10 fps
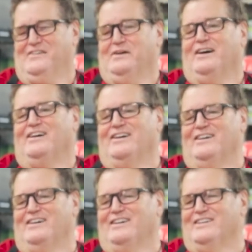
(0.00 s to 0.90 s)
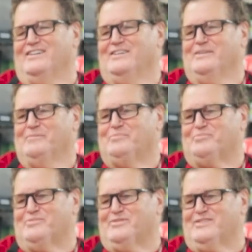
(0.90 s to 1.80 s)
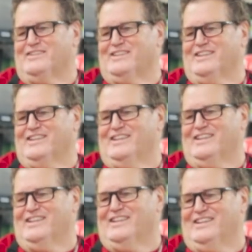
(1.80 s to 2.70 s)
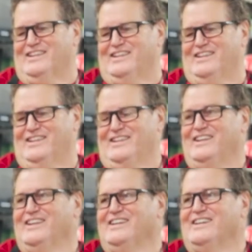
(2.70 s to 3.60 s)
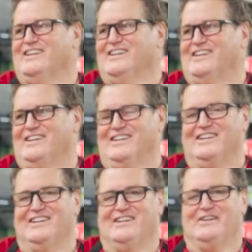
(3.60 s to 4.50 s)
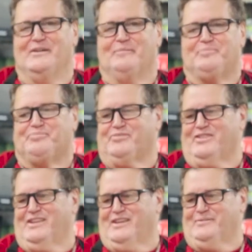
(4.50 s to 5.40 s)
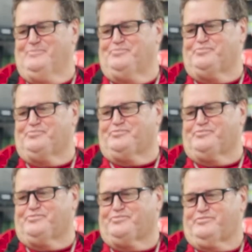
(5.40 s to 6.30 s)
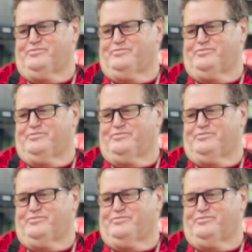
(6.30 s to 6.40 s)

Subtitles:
This person isn't speaking.